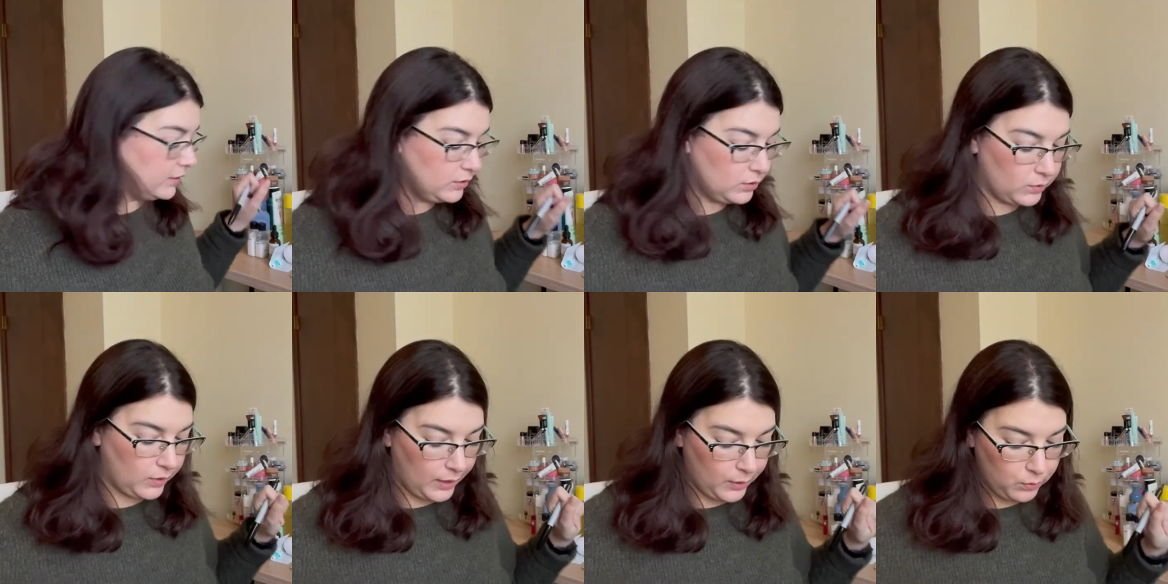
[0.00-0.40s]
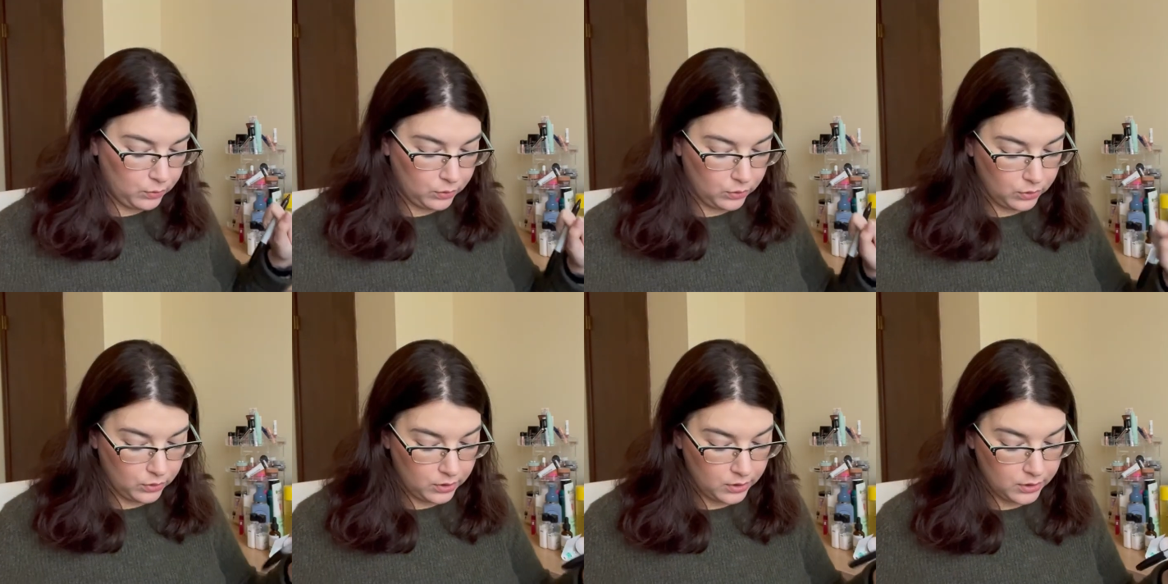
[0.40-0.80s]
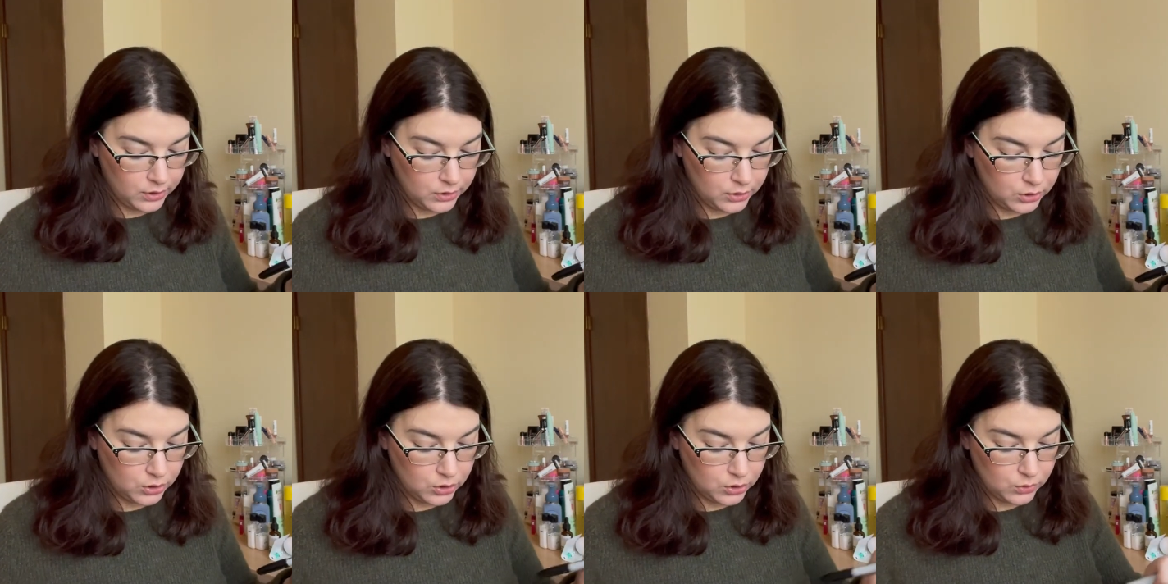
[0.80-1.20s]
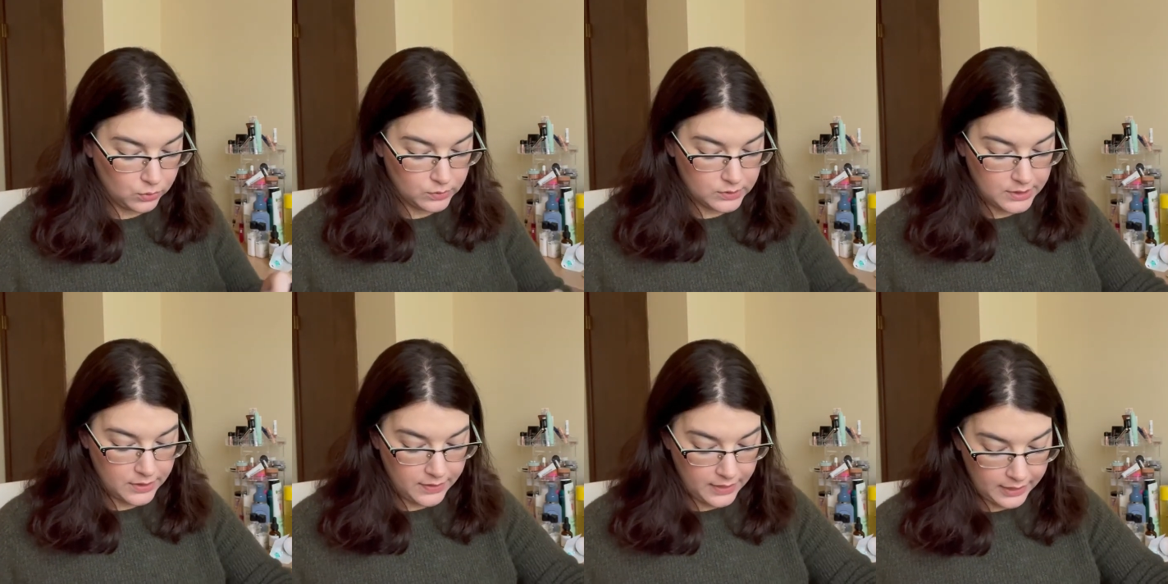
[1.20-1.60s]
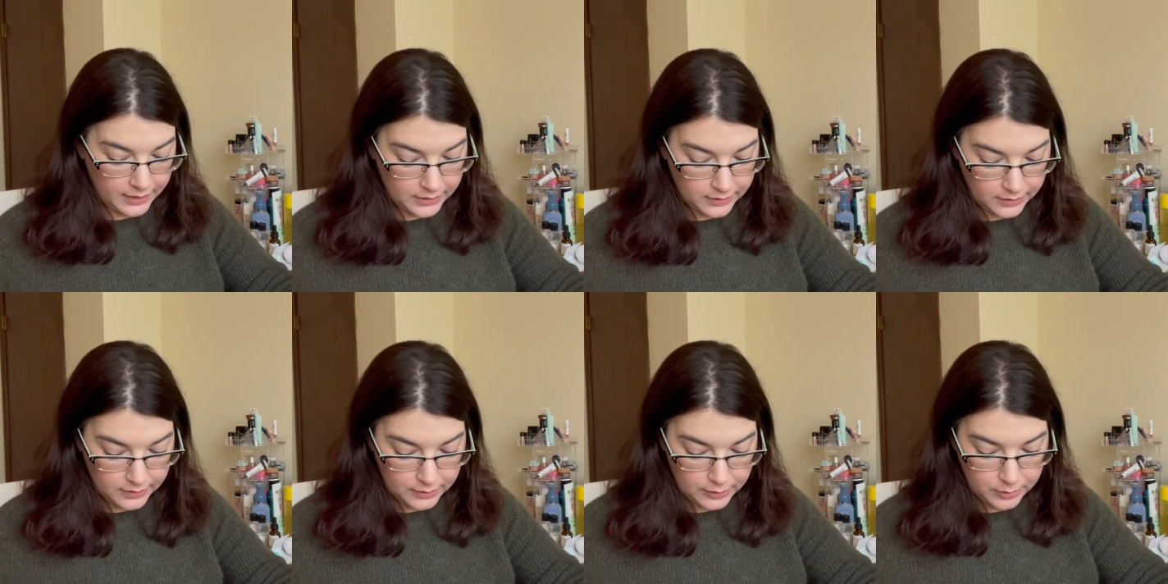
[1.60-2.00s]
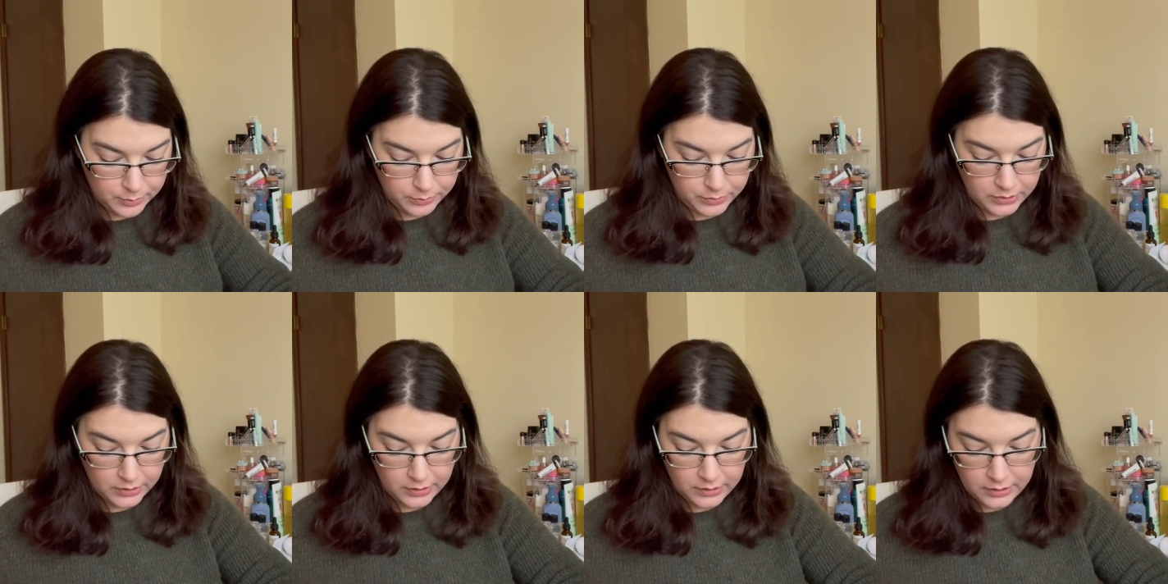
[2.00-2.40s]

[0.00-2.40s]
know I will use that up.